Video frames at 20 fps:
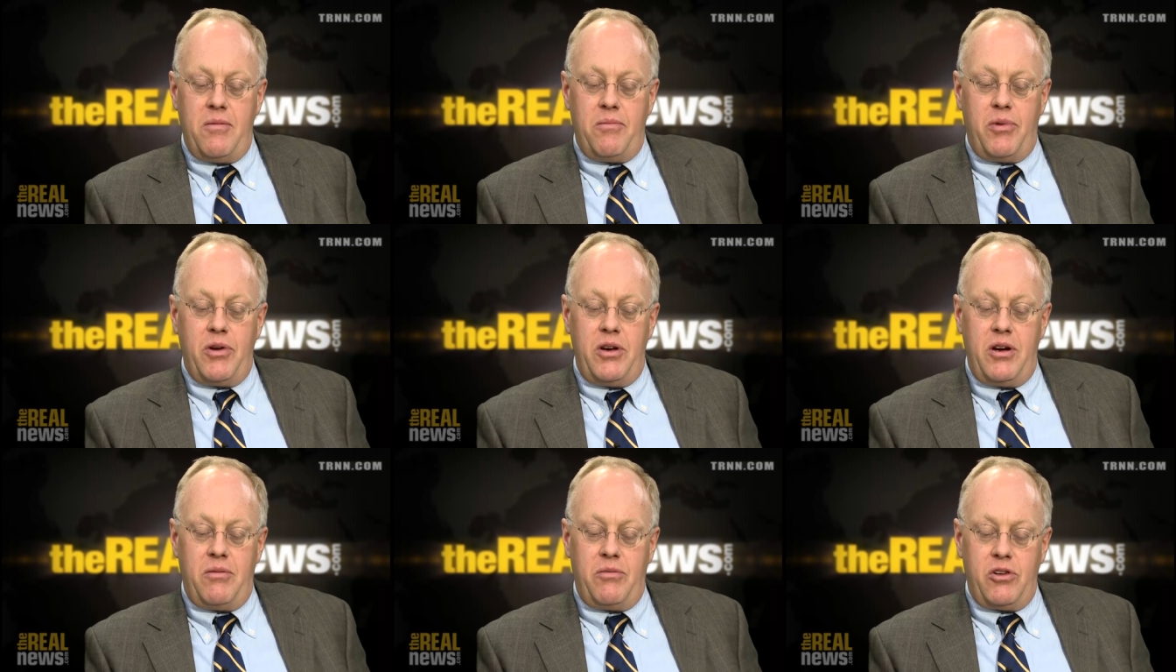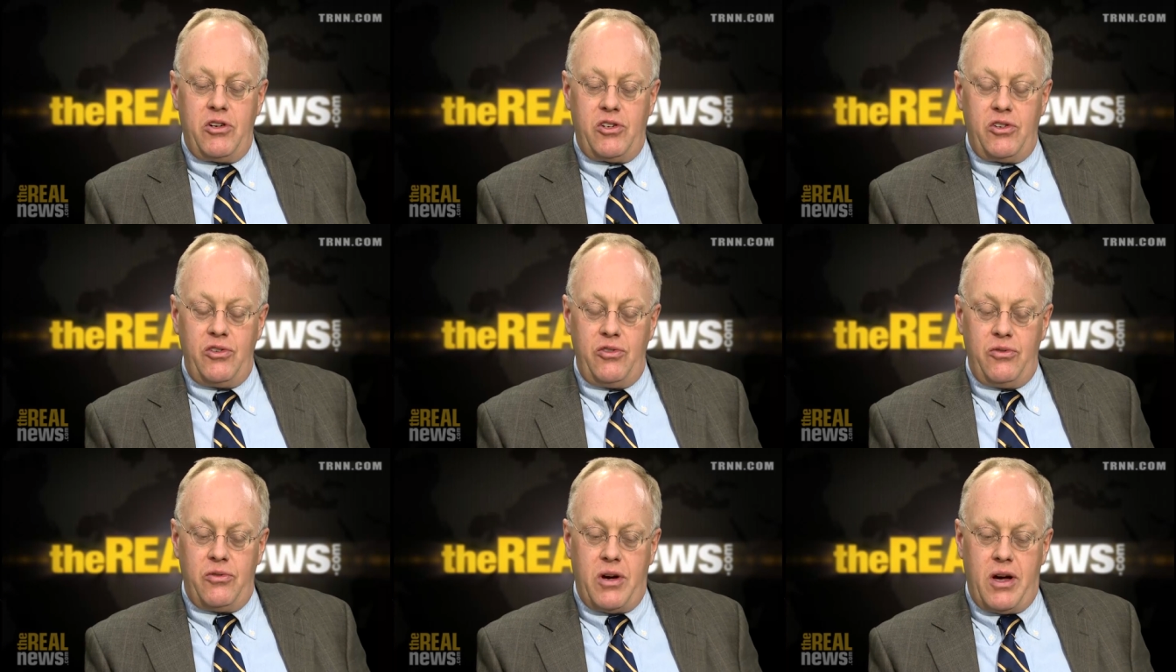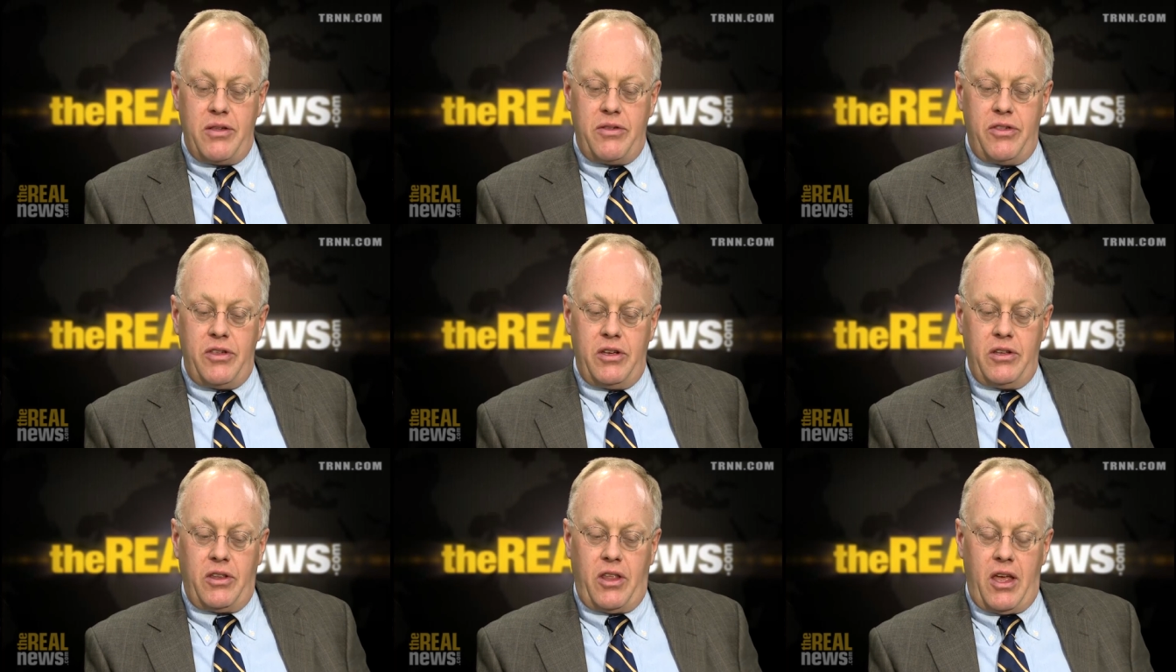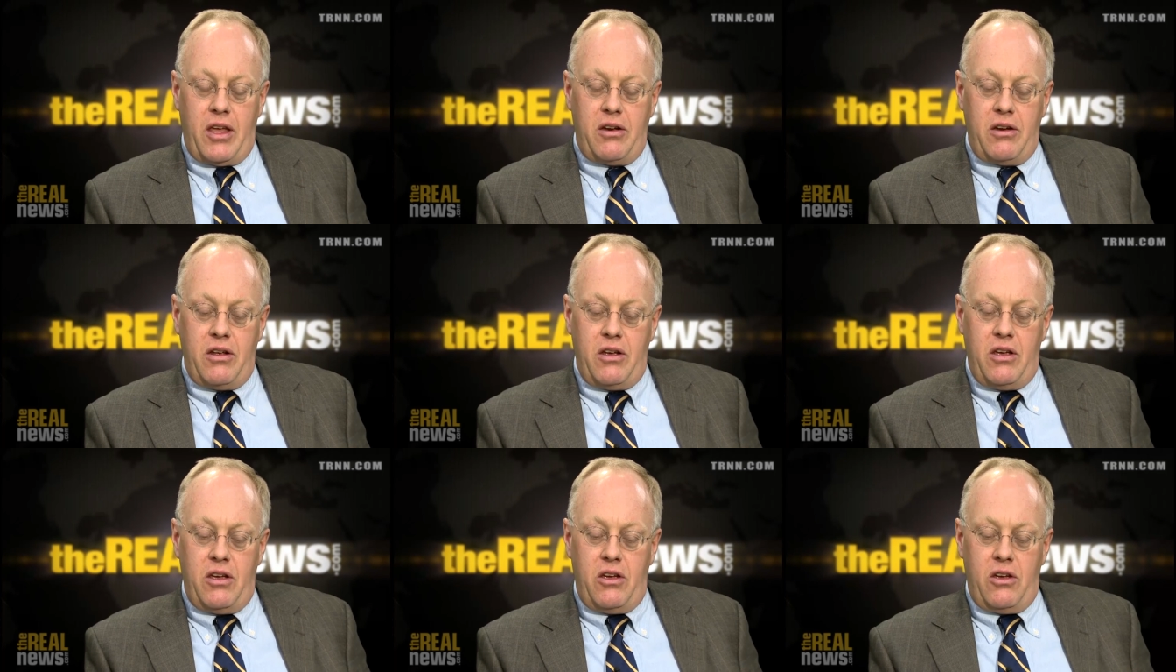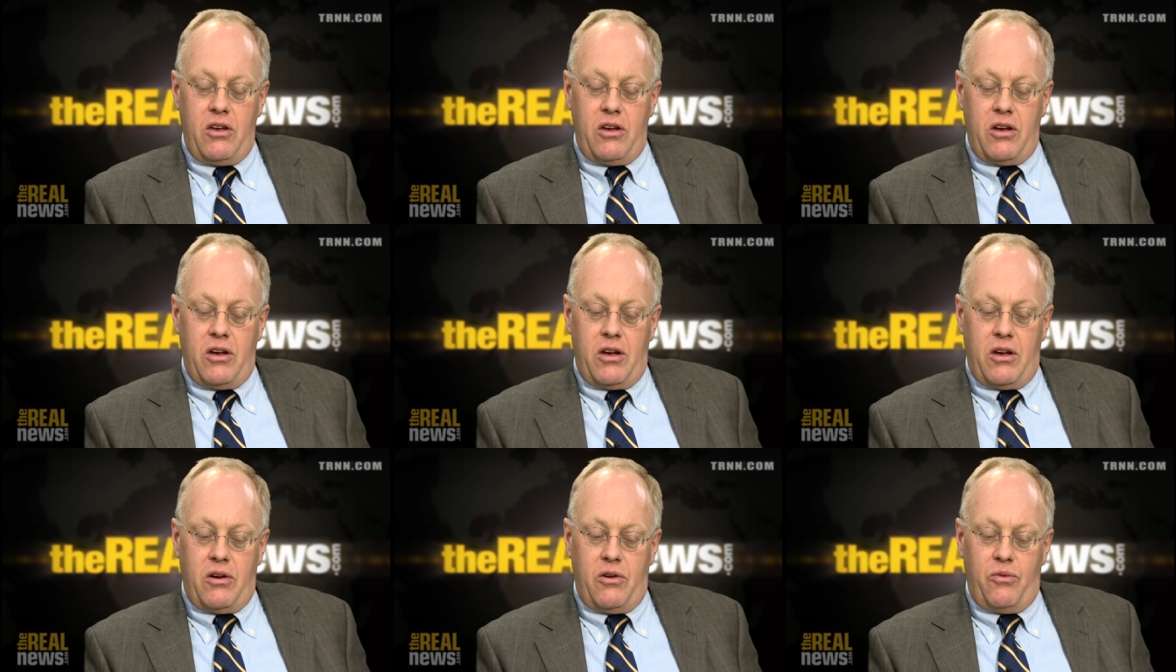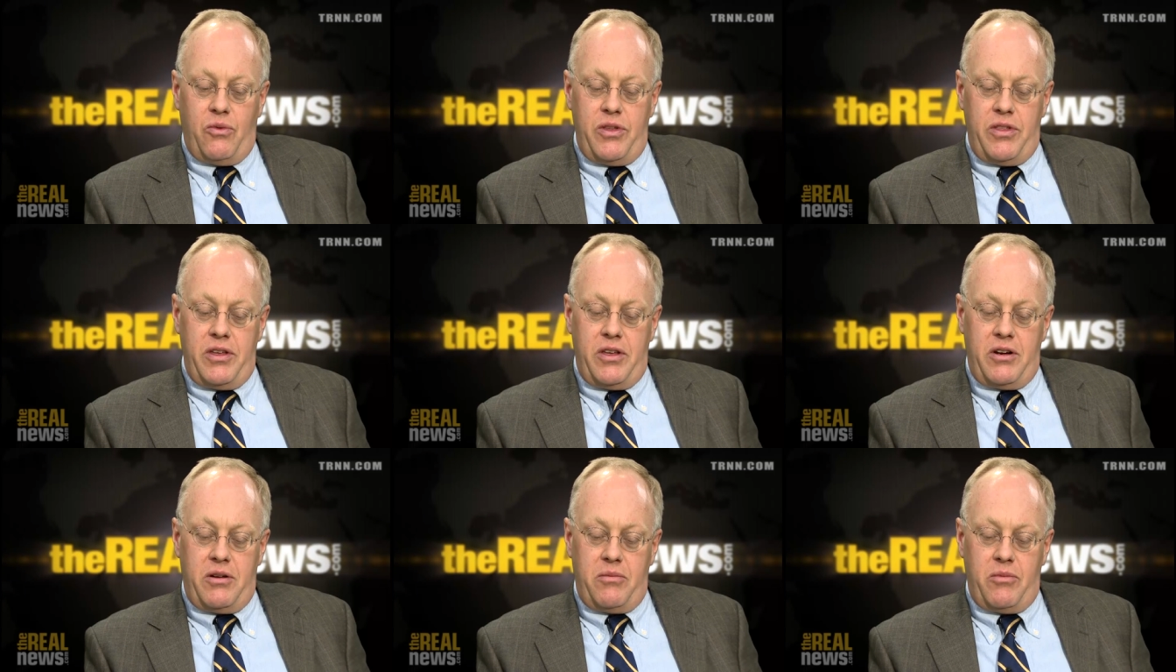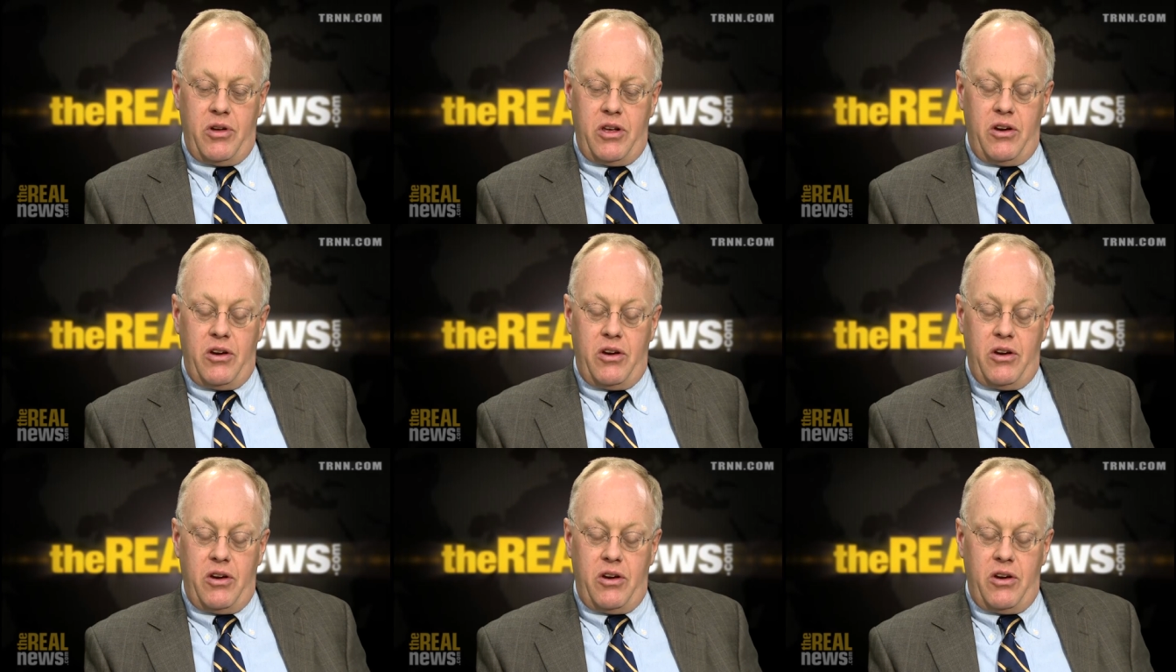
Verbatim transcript: But number two, I think that uh, within, a,